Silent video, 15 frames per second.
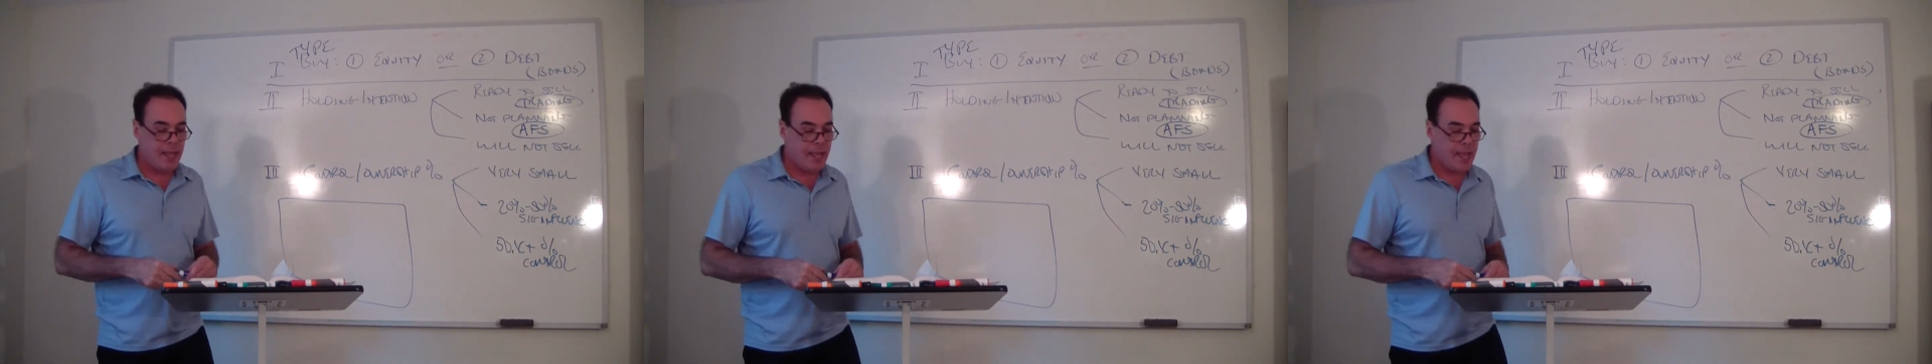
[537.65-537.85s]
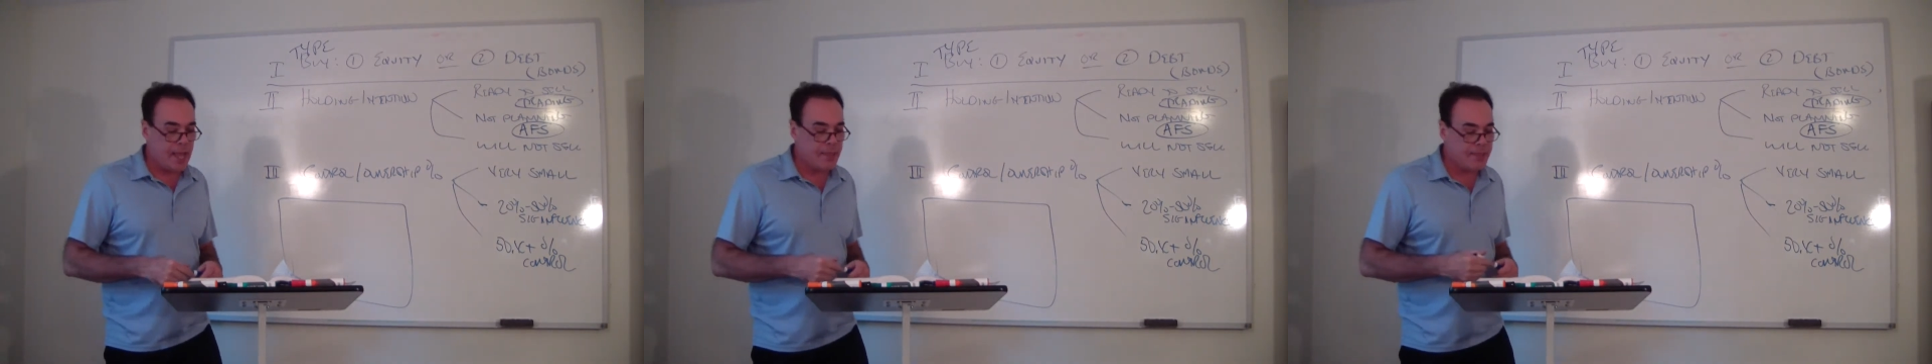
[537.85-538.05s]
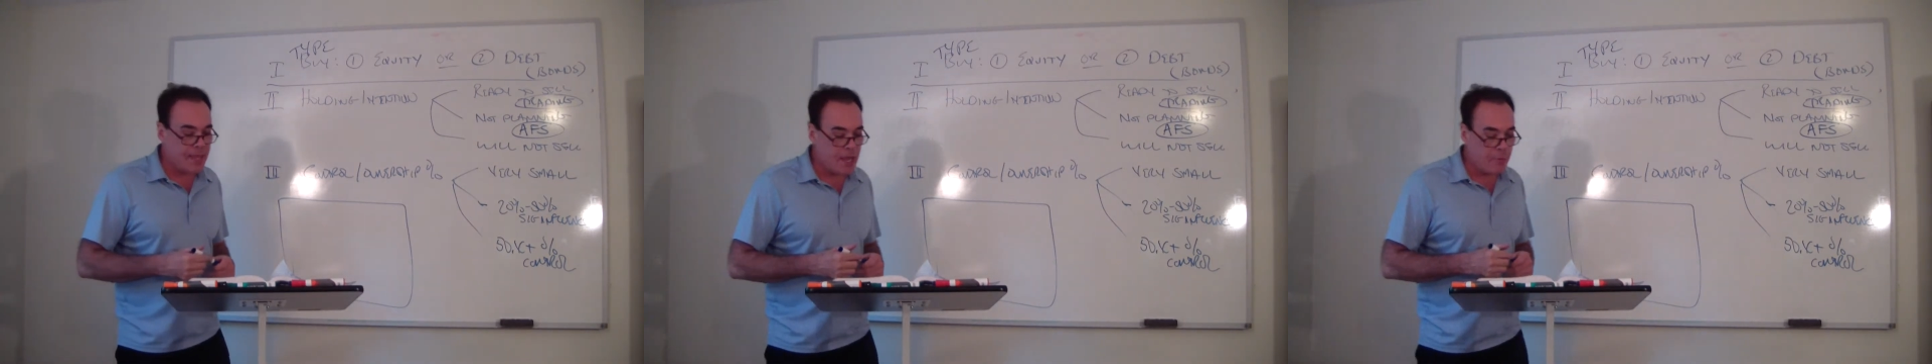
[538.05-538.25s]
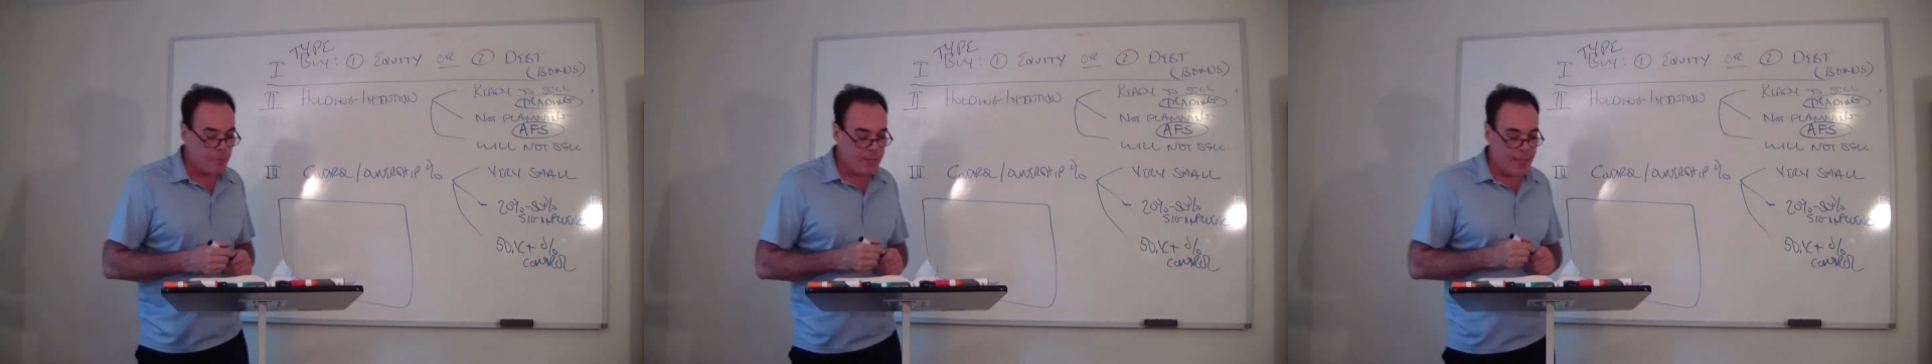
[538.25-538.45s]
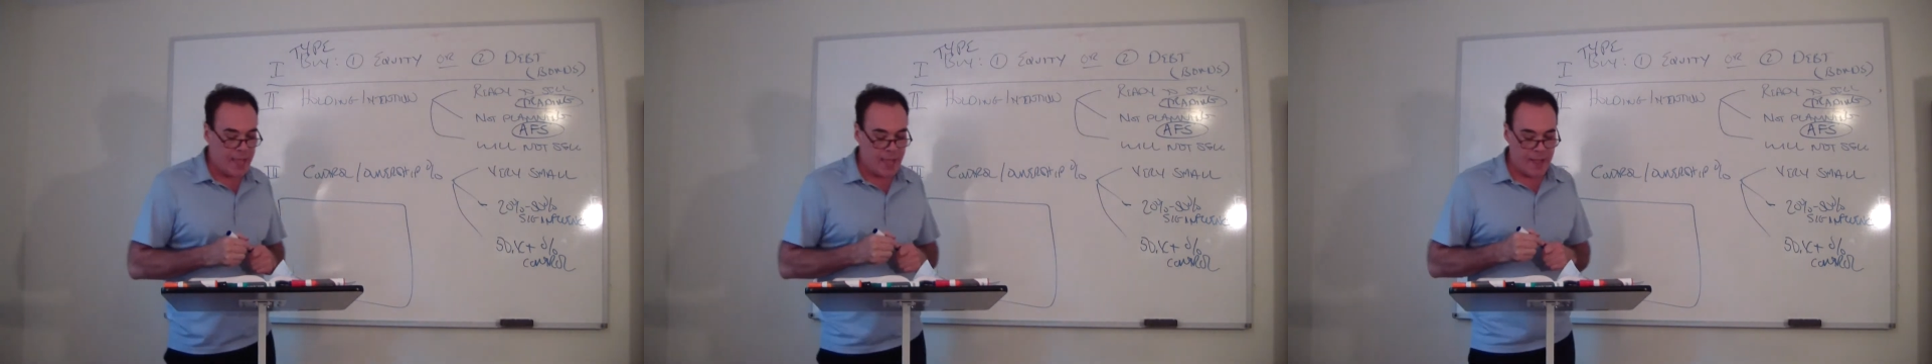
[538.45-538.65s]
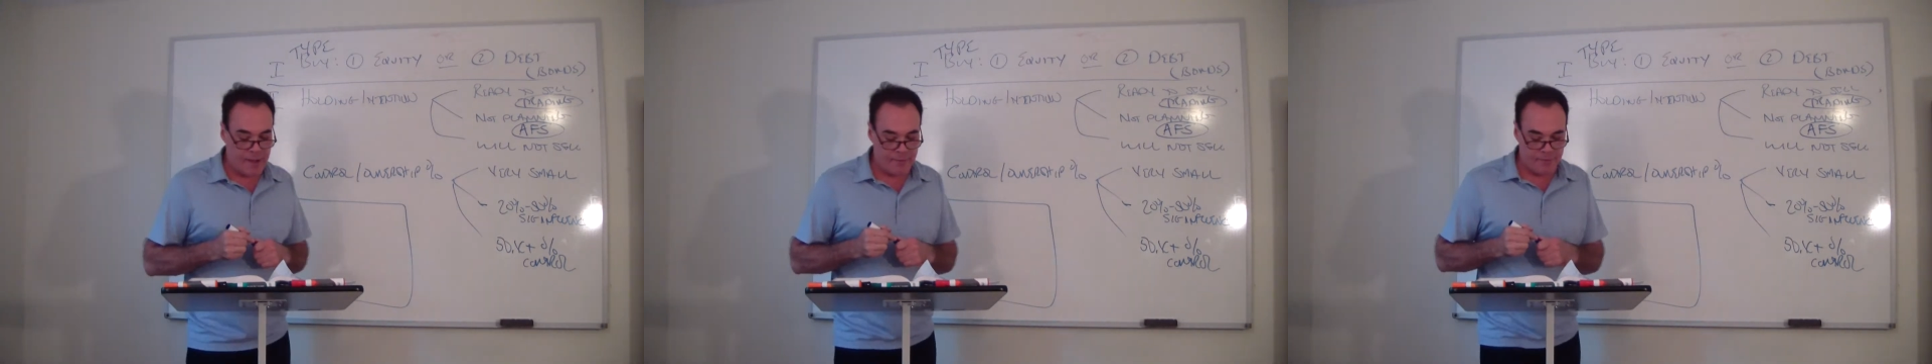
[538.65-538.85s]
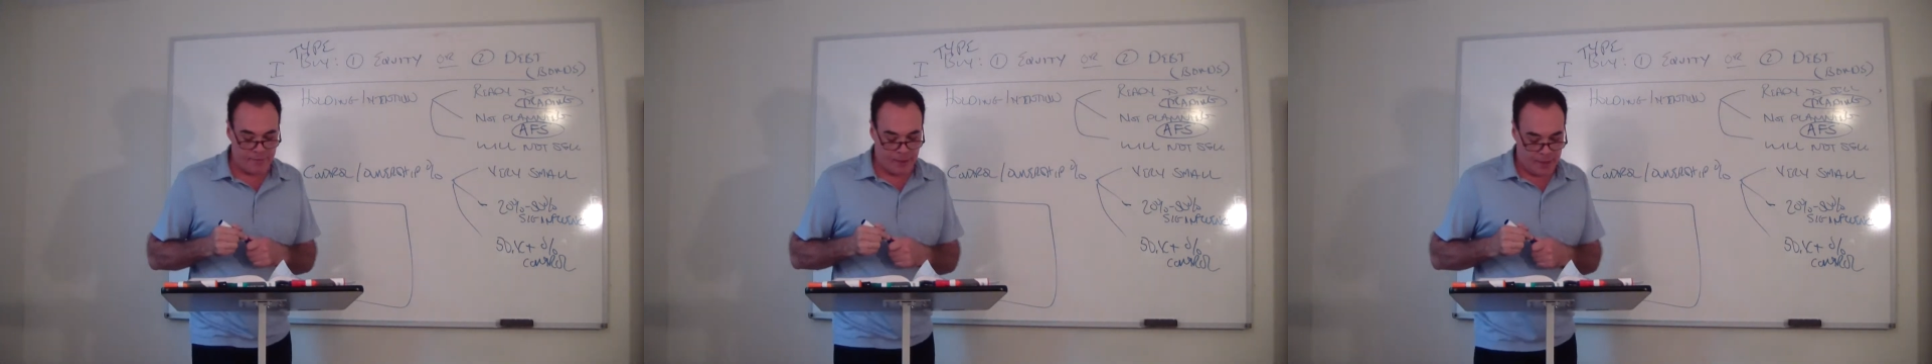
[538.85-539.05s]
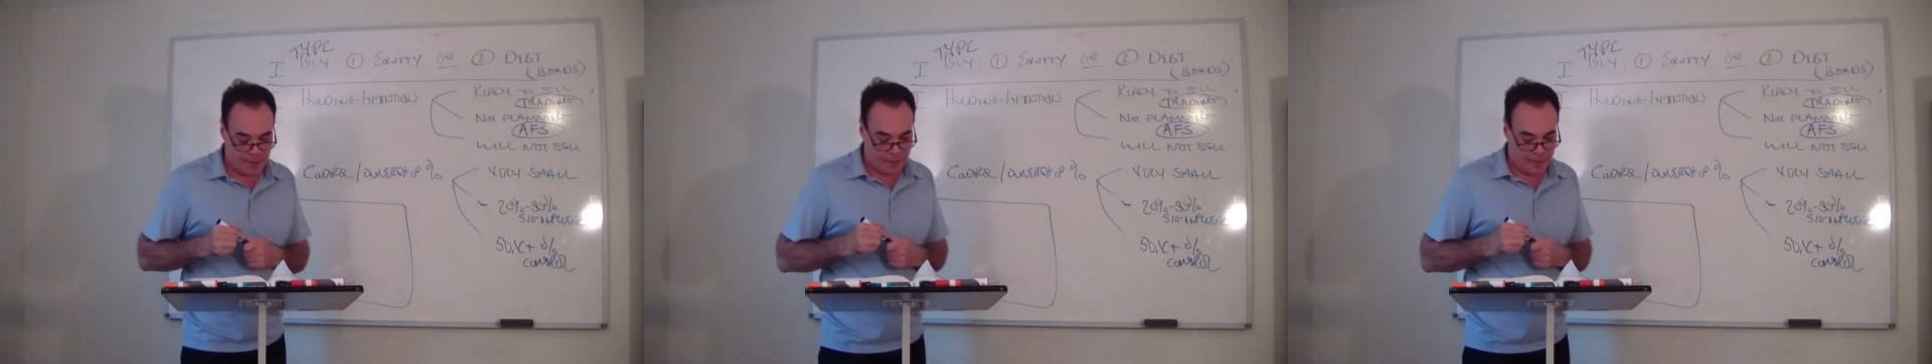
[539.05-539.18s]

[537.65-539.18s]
And then we have